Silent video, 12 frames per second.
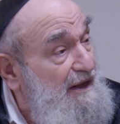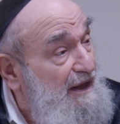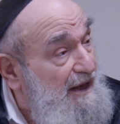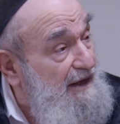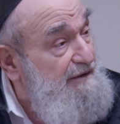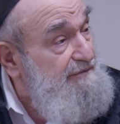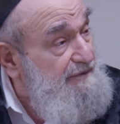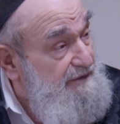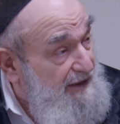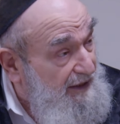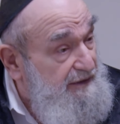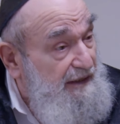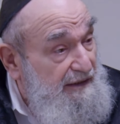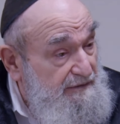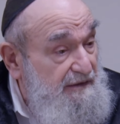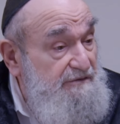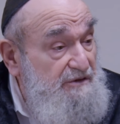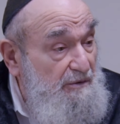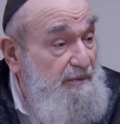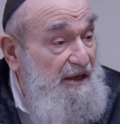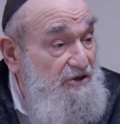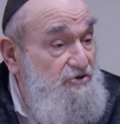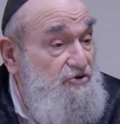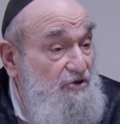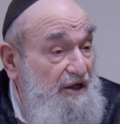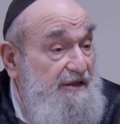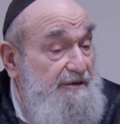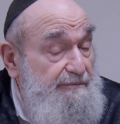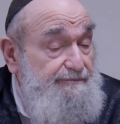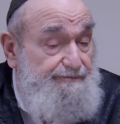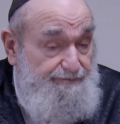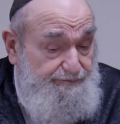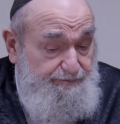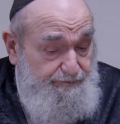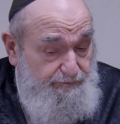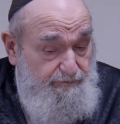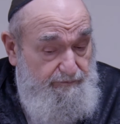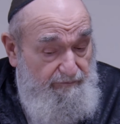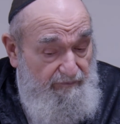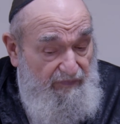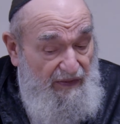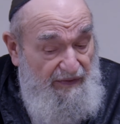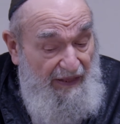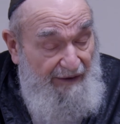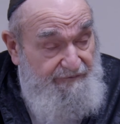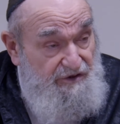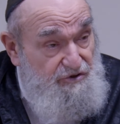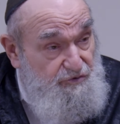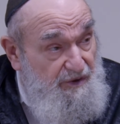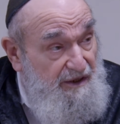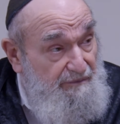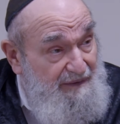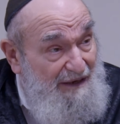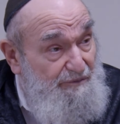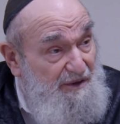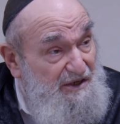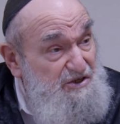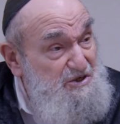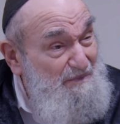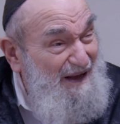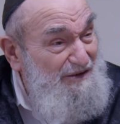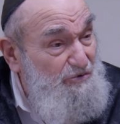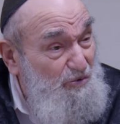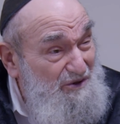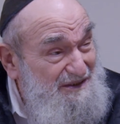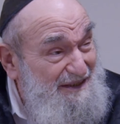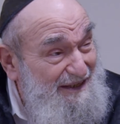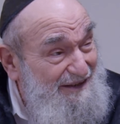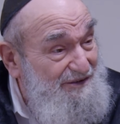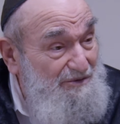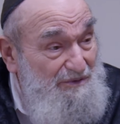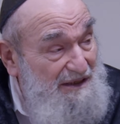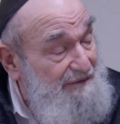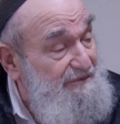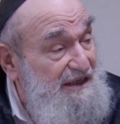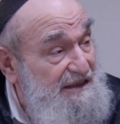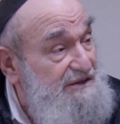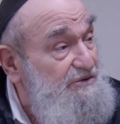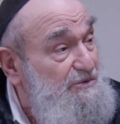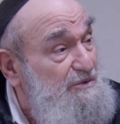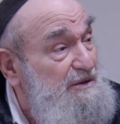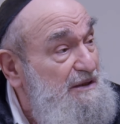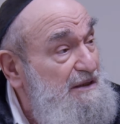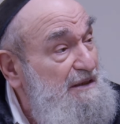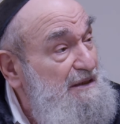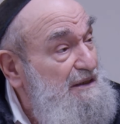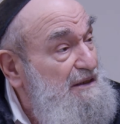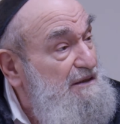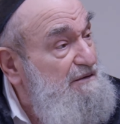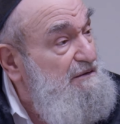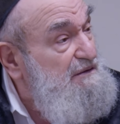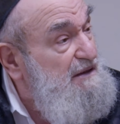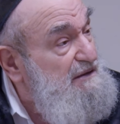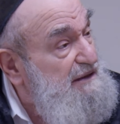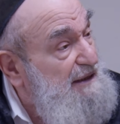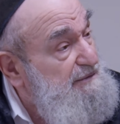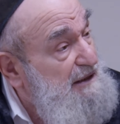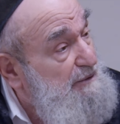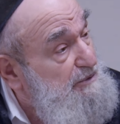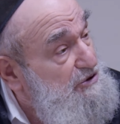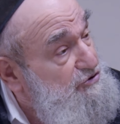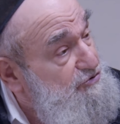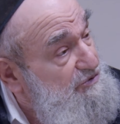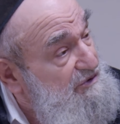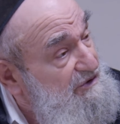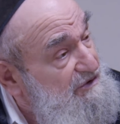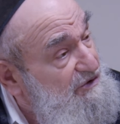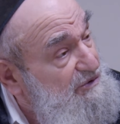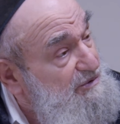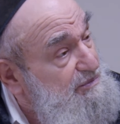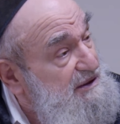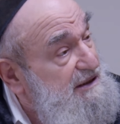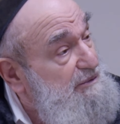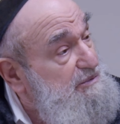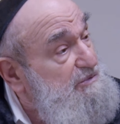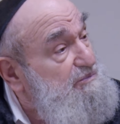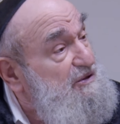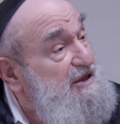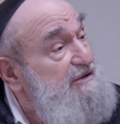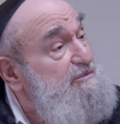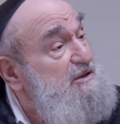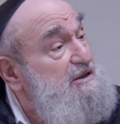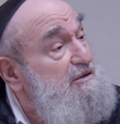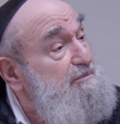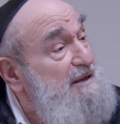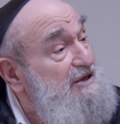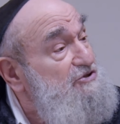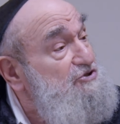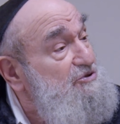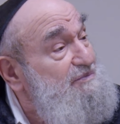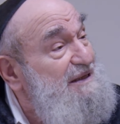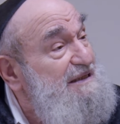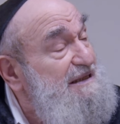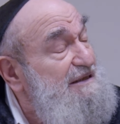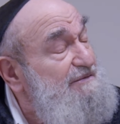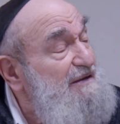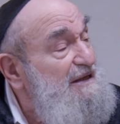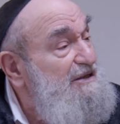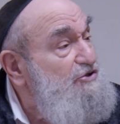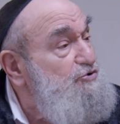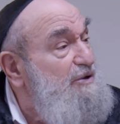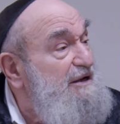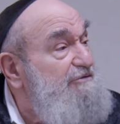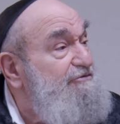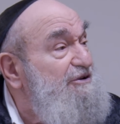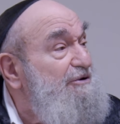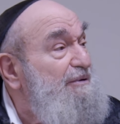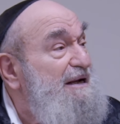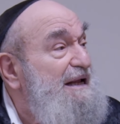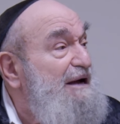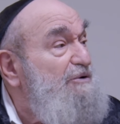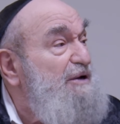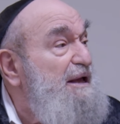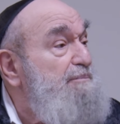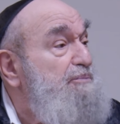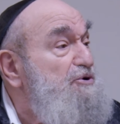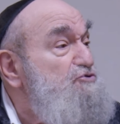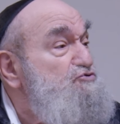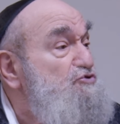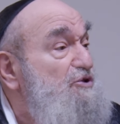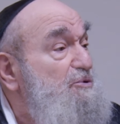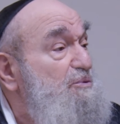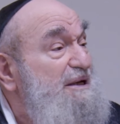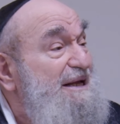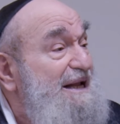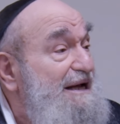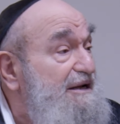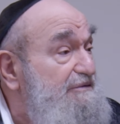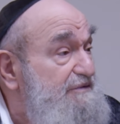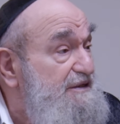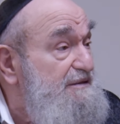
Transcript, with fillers: And then, and, then, and, and Ribono Shel Olam they have to treat them, get rid of the altogether, whatever they'll do. Or they, they would do it, but they would deal with the banish of not try to figure out how they personally will get out of it.